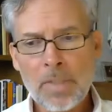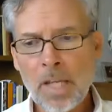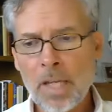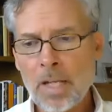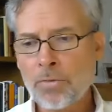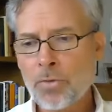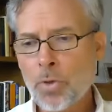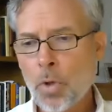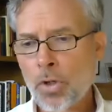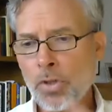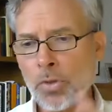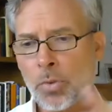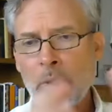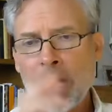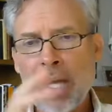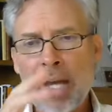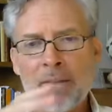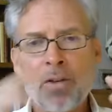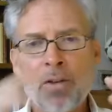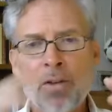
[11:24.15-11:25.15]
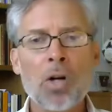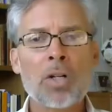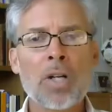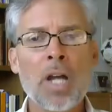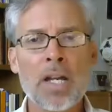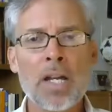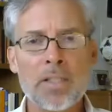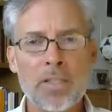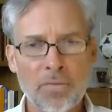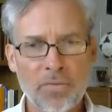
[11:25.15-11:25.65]
And of course, we have all
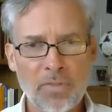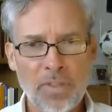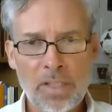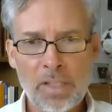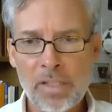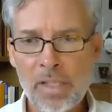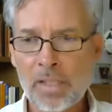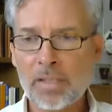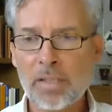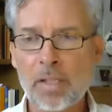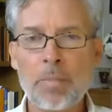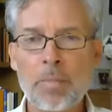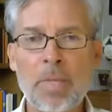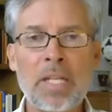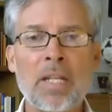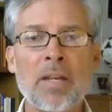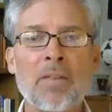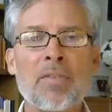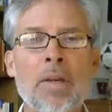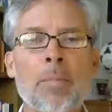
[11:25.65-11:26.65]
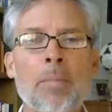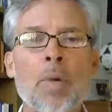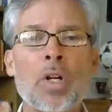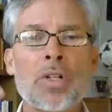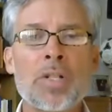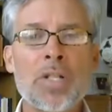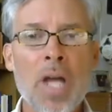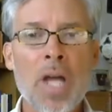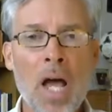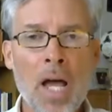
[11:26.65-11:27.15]
kinds of feelings, and many of them
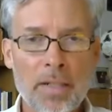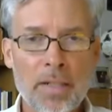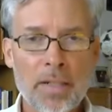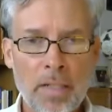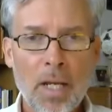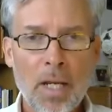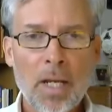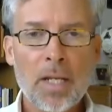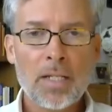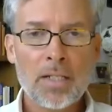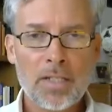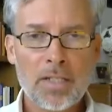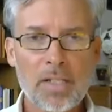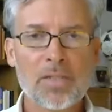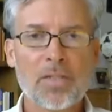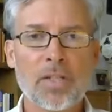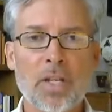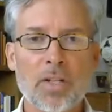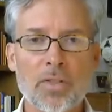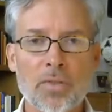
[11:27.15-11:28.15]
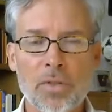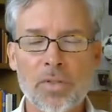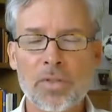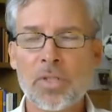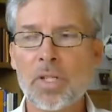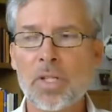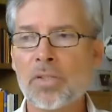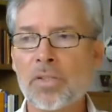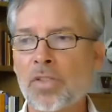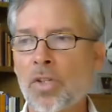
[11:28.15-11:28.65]
are not disinterested.